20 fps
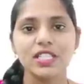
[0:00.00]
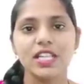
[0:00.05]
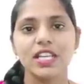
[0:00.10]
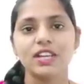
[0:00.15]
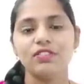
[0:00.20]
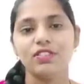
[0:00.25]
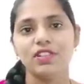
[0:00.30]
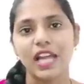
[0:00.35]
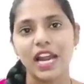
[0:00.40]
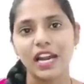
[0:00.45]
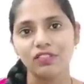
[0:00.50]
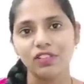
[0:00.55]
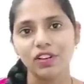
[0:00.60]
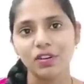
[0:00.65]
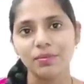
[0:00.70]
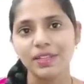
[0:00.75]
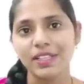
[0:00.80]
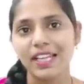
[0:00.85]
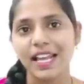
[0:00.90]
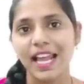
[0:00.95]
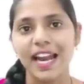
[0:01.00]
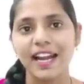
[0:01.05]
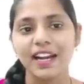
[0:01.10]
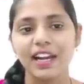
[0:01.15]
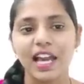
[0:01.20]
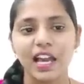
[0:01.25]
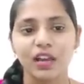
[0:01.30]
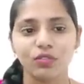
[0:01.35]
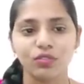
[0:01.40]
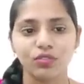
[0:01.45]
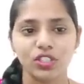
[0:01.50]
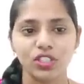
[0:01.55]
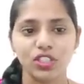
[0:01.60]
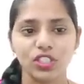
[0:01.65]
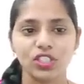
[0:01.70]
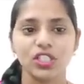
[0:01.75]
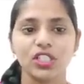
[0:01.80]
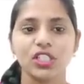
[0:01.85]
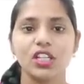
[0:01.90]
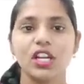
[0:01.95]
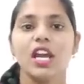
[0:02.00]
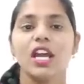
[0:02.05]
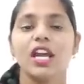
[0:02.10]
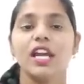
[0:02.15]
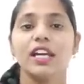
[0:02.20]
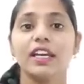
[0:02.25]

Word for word: they that will be land acquisition